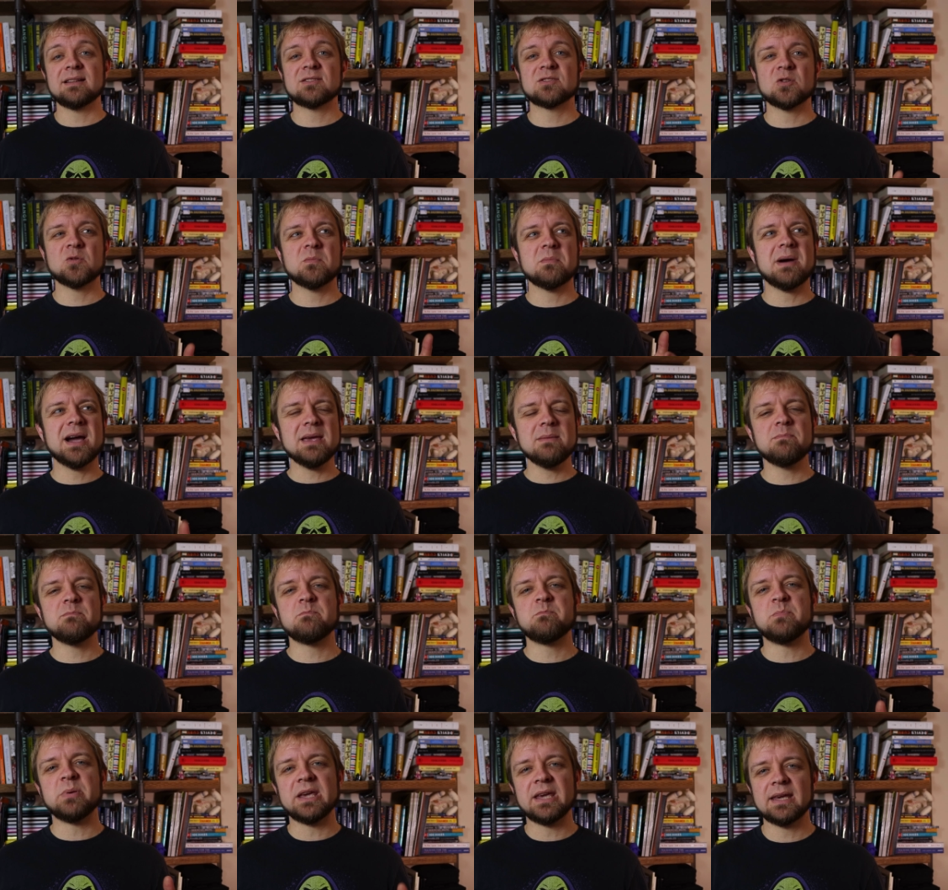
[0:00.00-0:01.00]
so my
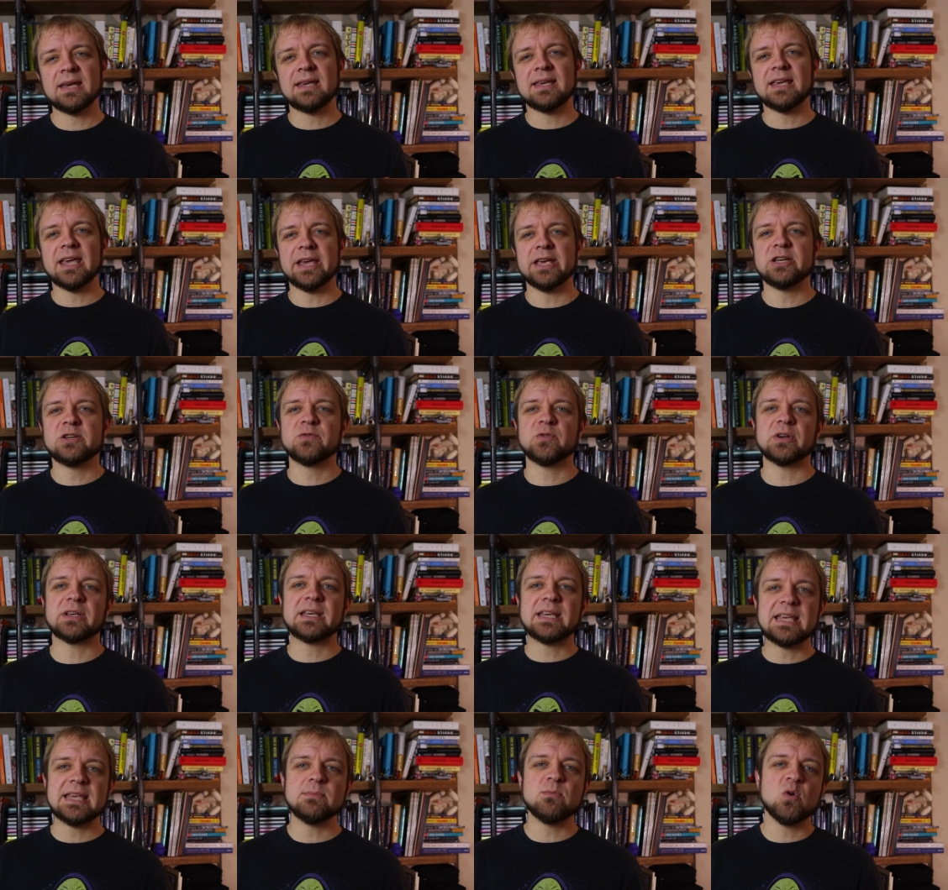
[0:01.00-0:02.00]
big gauge for
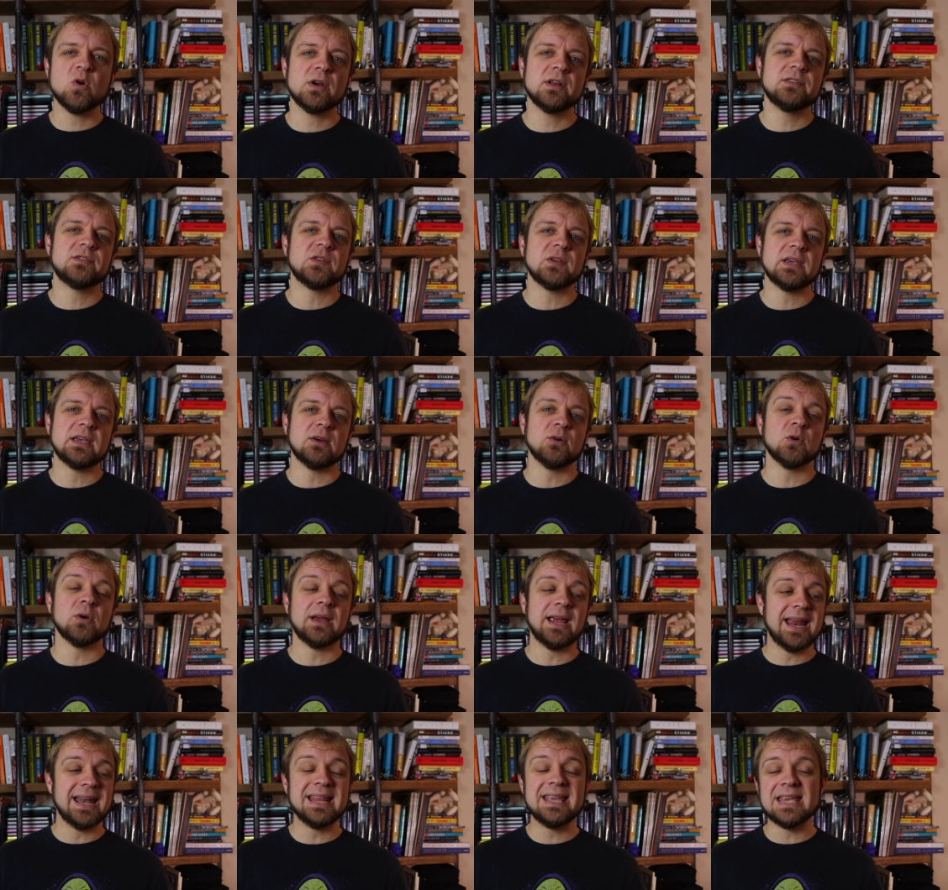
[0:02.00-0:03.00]
keyboards
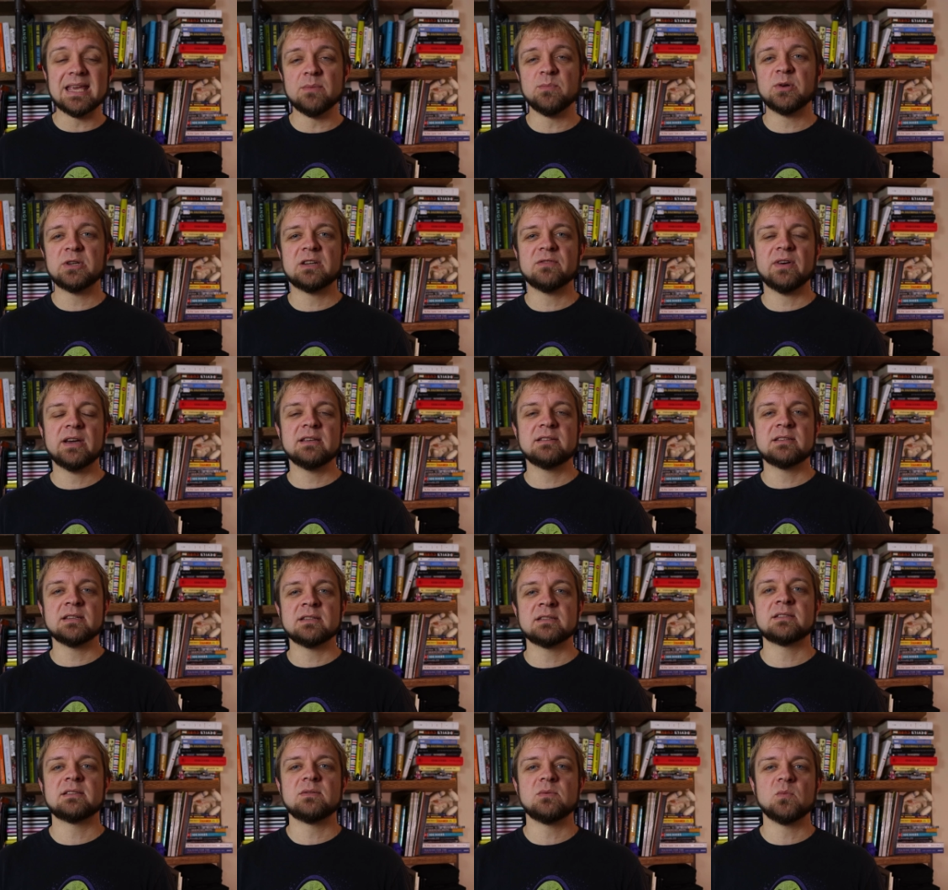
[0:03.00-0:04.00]
or any input device
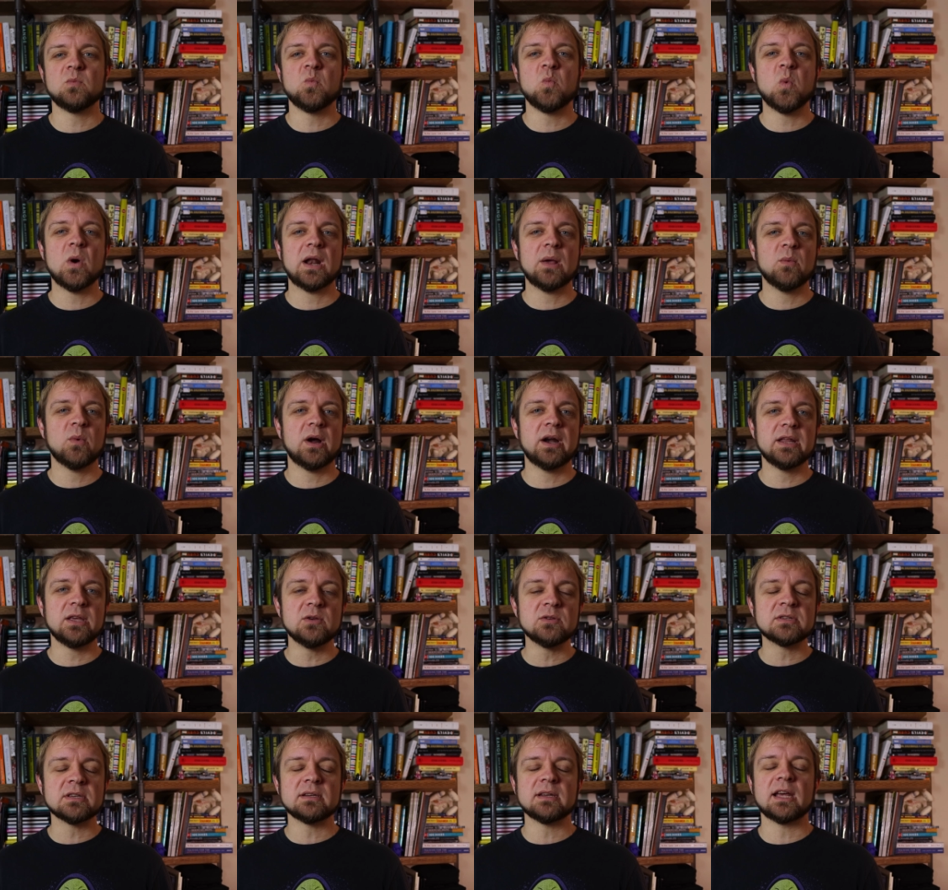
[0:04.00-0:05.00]
is when I want to
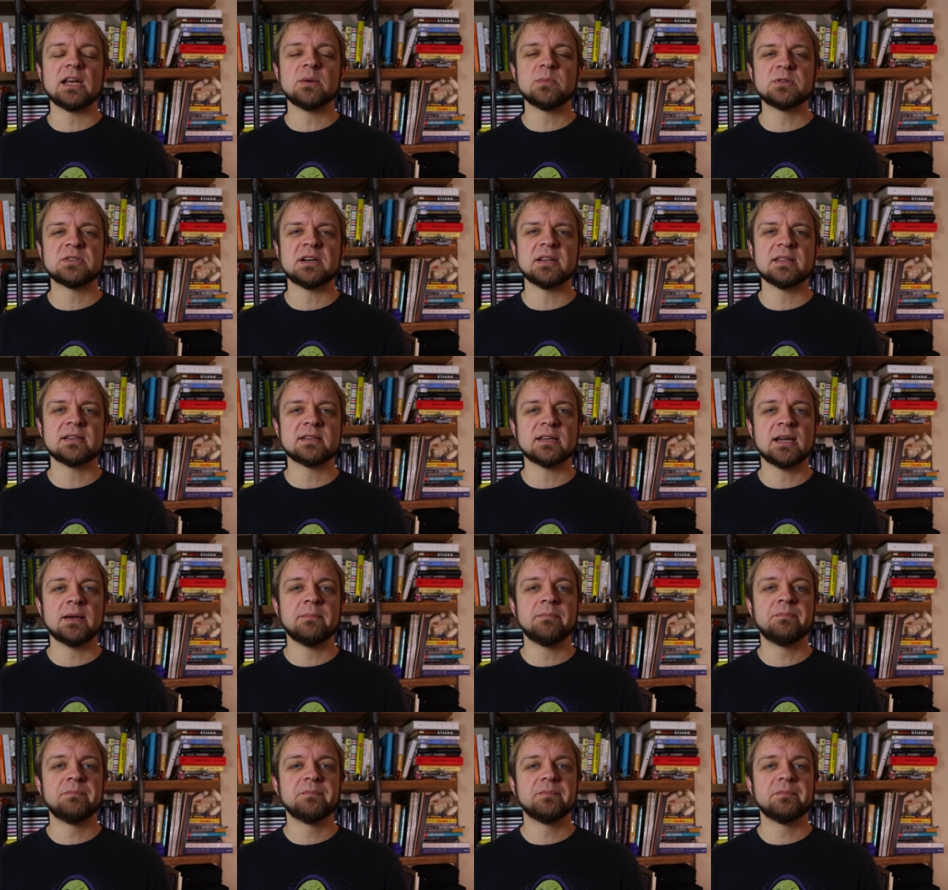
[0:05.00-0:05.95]
use it ninety percent of the time.